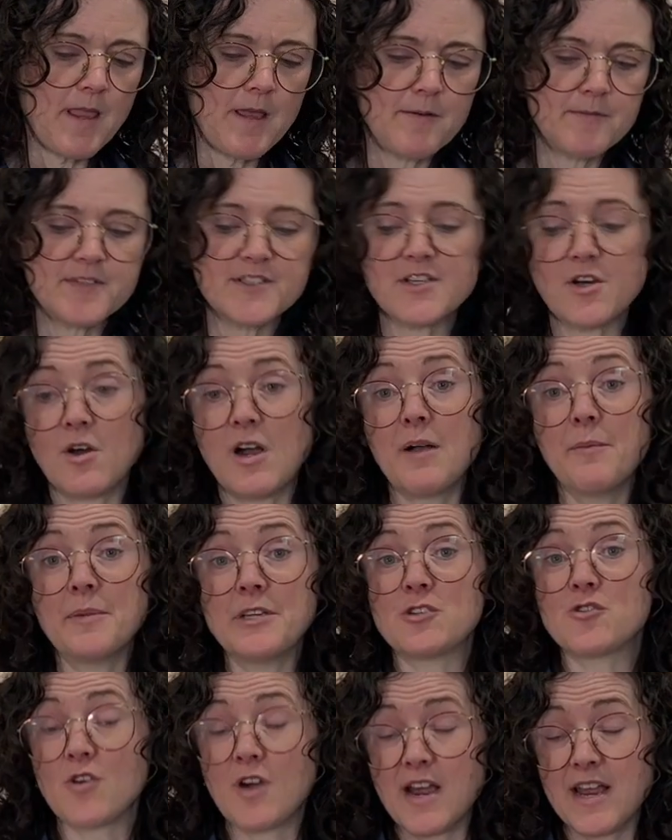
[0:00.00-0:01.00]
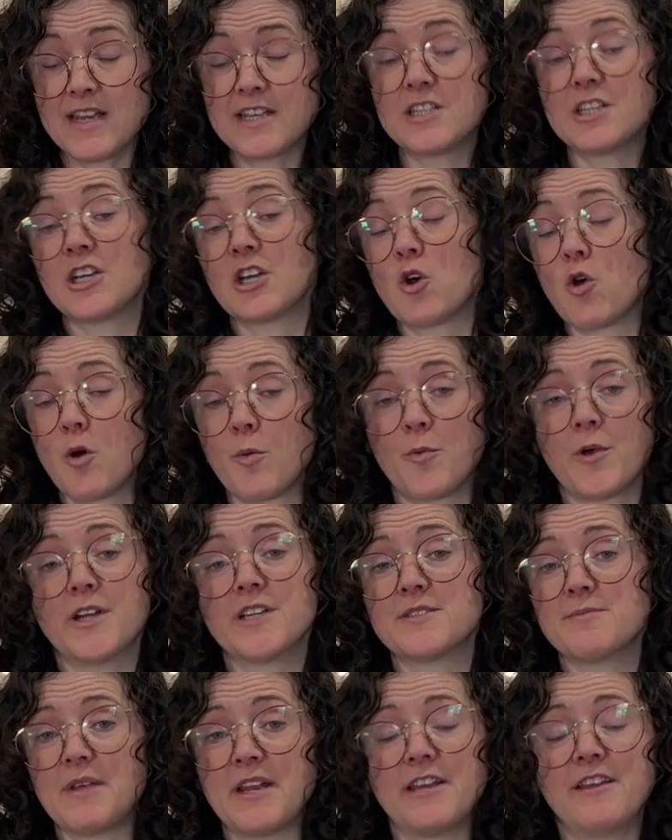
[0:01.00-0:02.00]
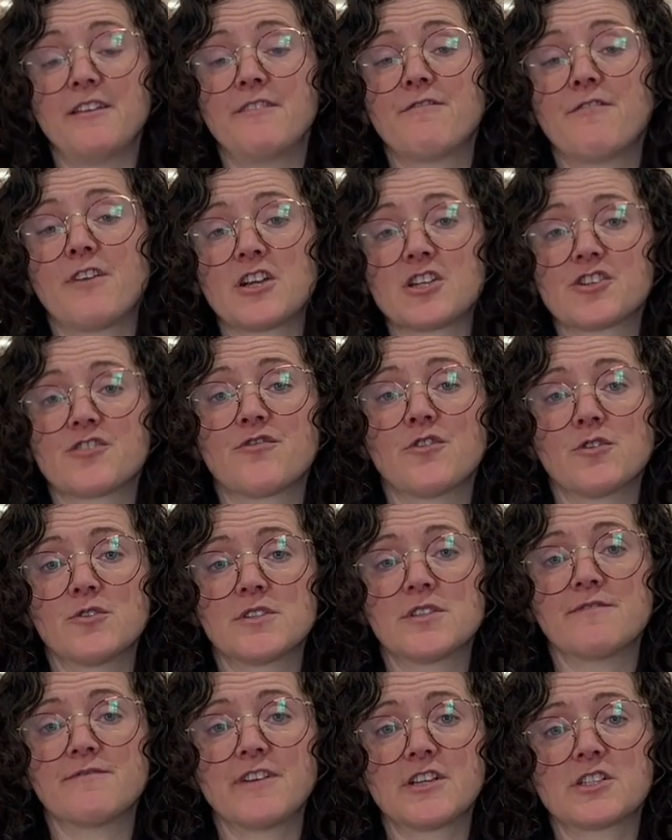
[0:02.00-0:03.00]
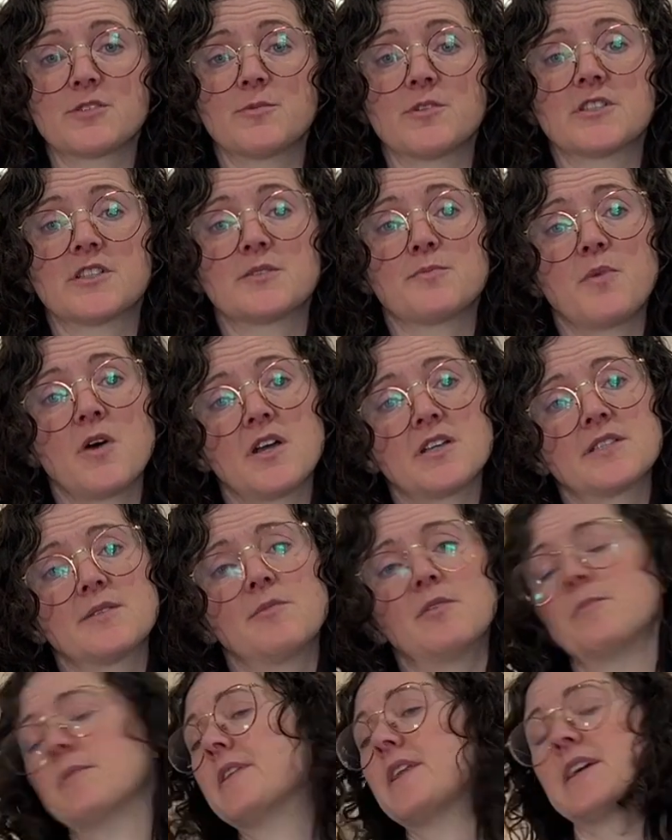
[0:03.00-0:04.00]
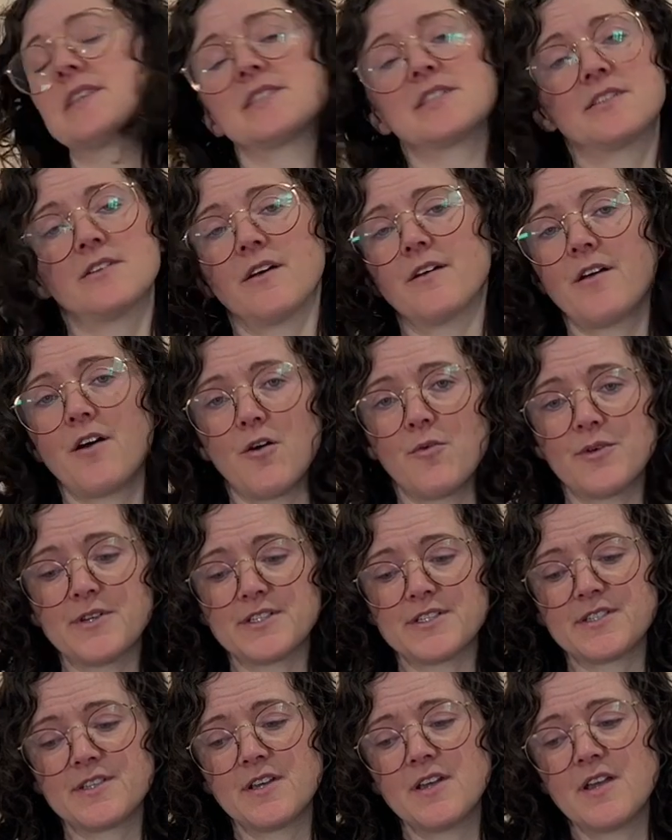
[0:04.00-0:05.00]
So I'll be trying to incorporate as many fresh fruits and vegetables as possible, but that's not always